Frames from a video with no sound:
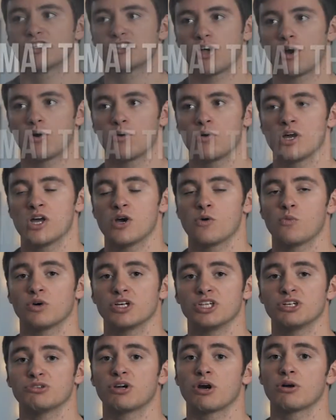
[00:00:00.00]
So
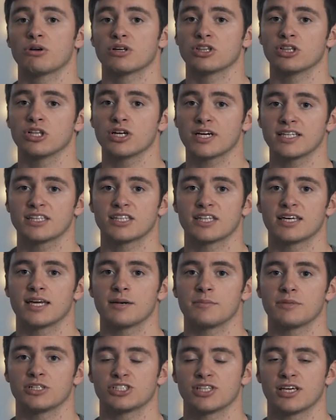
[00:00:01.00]
when you go to look at the
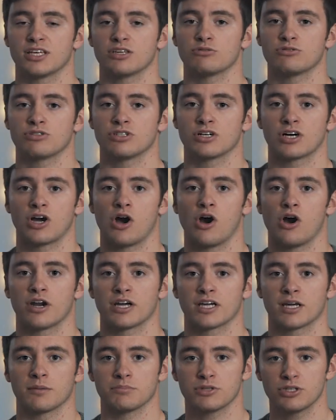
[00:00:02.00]
image that you took
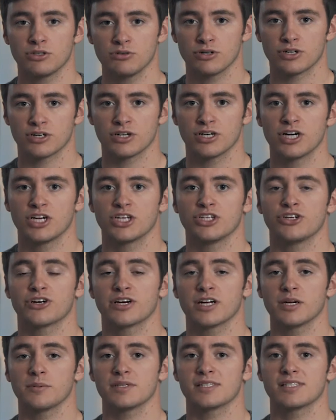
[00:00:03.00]
on a computer,
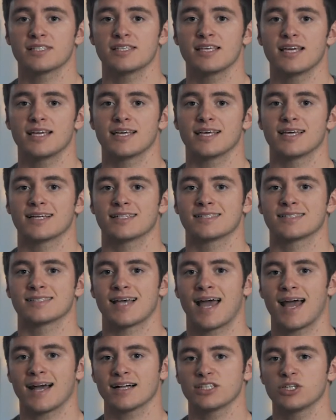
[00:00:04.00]
you're gonna be seeing
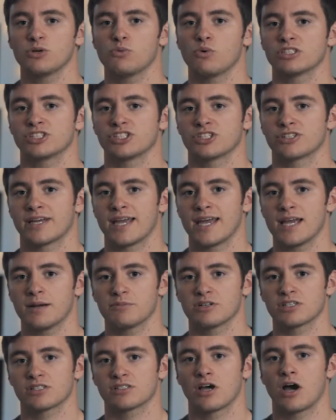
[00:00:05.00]
exactly what your
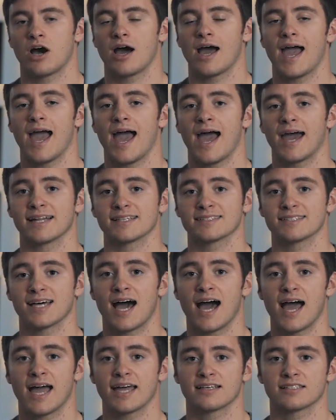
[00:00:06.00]
camera saw at its
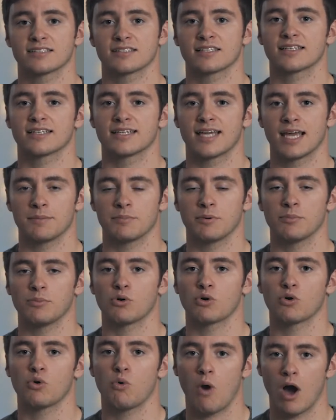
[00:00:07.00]
highest
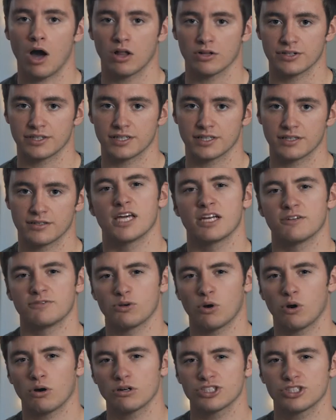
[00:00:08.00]
capable quality. And if
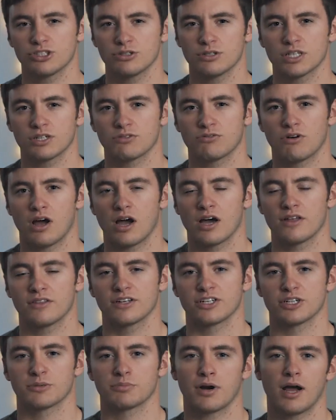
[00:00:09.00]
you aren't shooting in RAW,
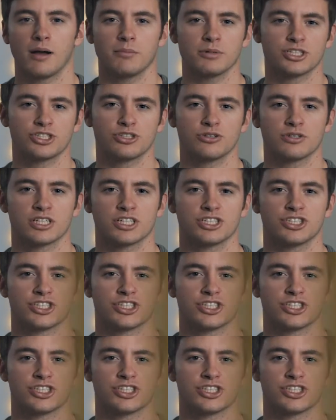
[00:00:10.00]
then you're probably shooting